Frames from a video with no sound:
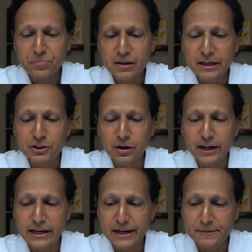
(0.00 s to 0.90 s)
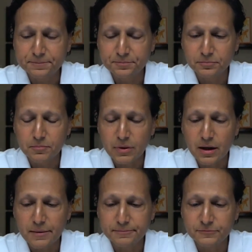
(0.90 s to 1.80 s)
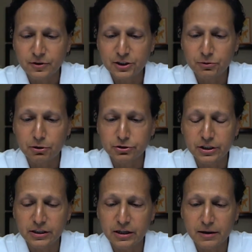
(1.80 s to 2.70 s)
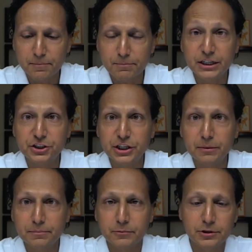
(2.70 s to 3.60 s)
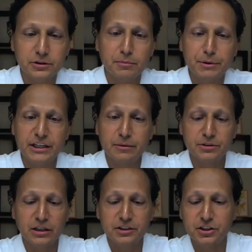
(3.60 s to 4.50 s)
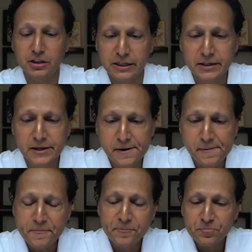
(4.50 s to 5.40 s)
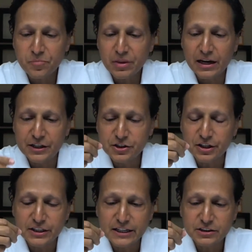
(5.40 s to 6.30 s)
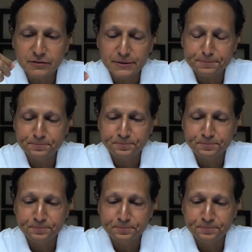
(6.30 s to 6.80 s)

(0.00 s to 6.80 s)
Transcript: they tried a fresh roasted Big Jim, which is a medium-sized chili. And we took a taste of it